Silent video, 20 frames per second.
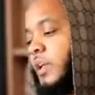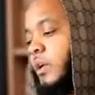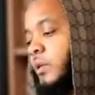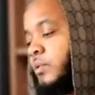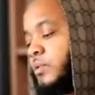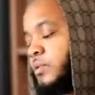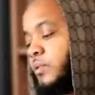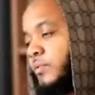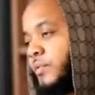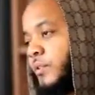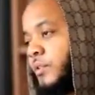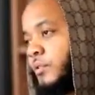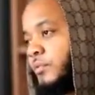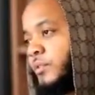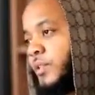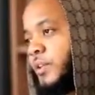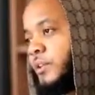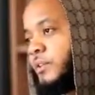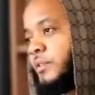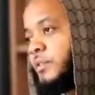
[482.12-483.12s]
I was
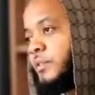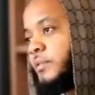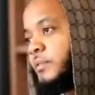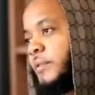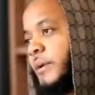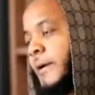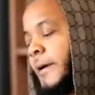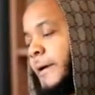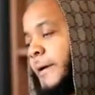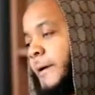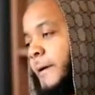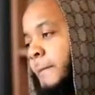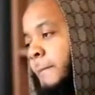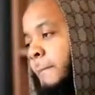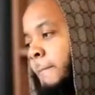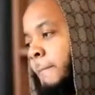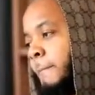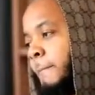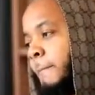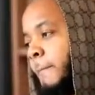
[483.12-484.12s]
involved in.
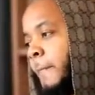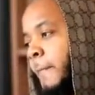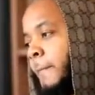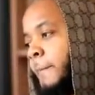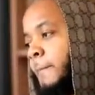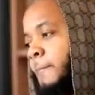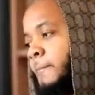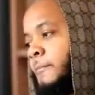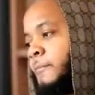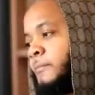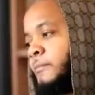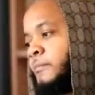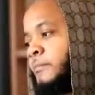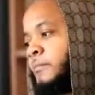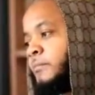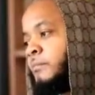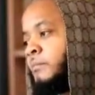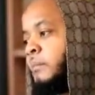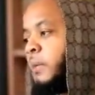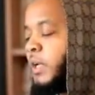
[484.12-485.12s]
And
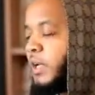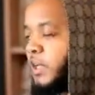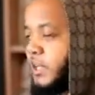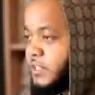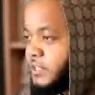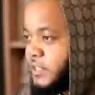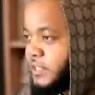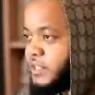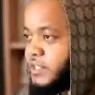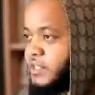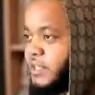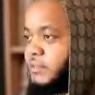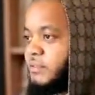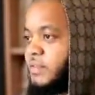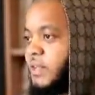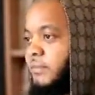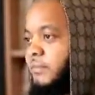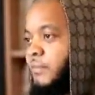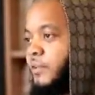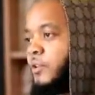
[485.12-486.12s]
but like I said, at the same
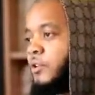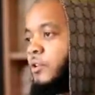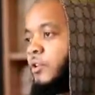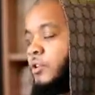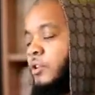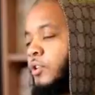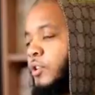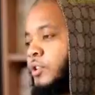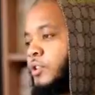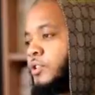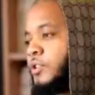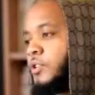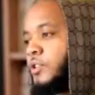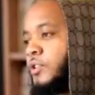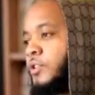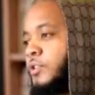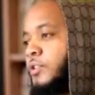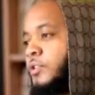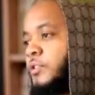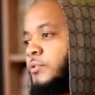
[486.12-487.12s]
time, very God
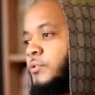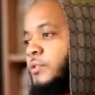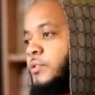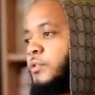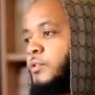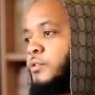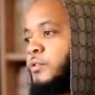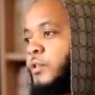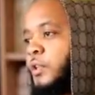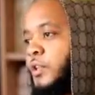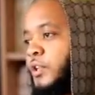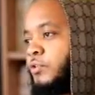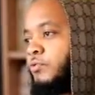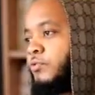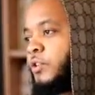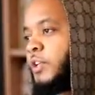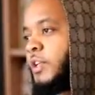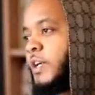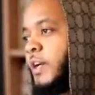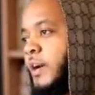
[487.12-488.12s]
conscious to a
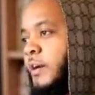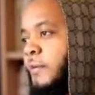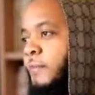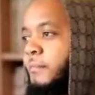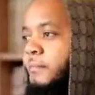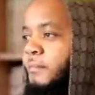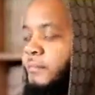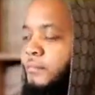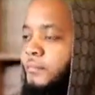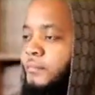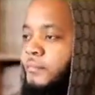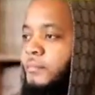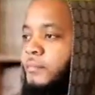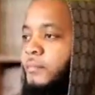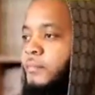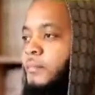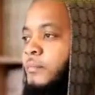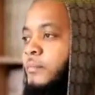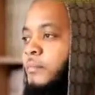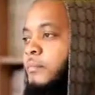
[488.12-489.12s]
degree that
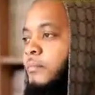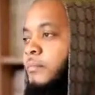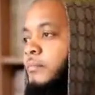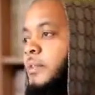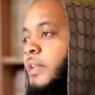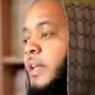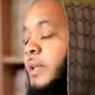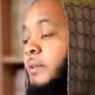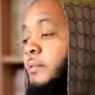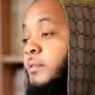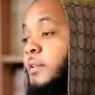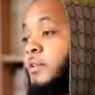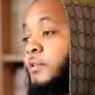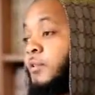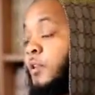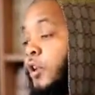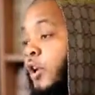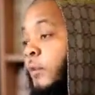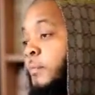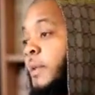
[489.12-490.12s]
then
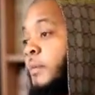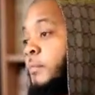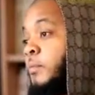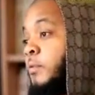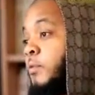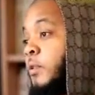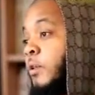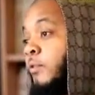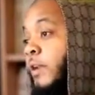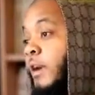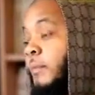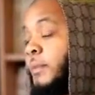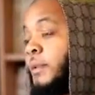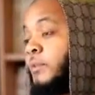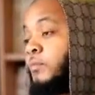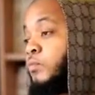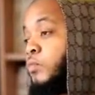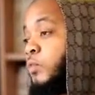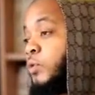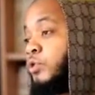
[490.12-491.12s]
to a lot of people around
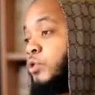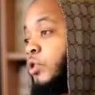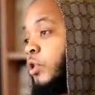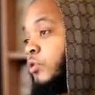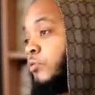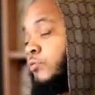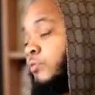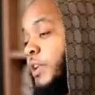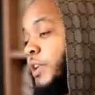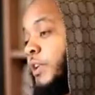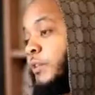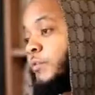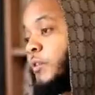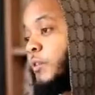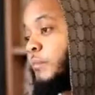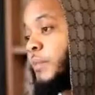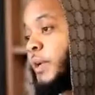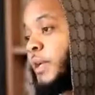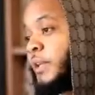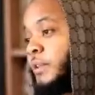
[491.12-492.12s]
me would not really have
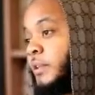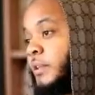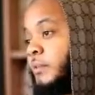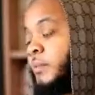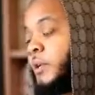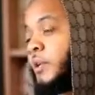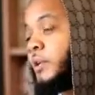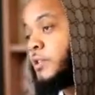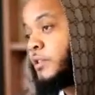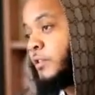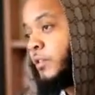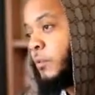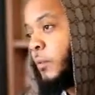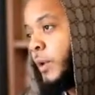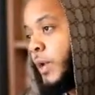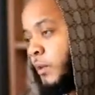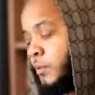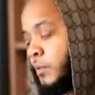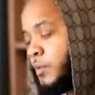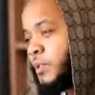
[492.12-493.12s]
comprehended, because of the
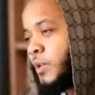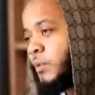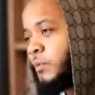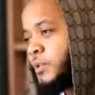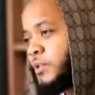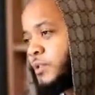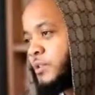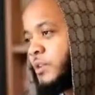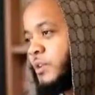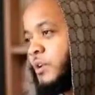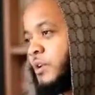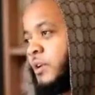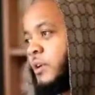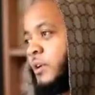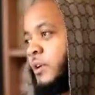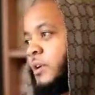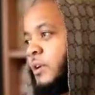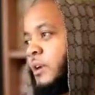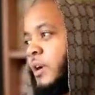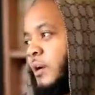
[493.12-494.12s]
way I was
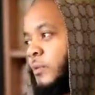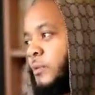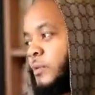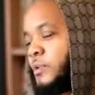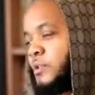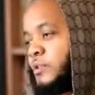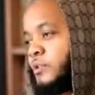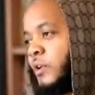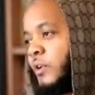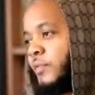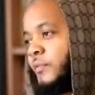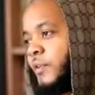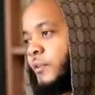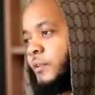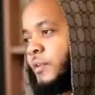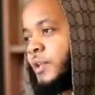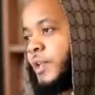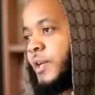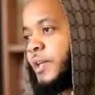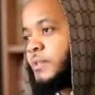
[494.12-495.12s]
not a
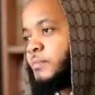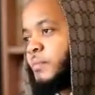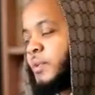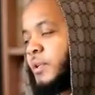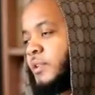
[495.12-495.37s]
very nice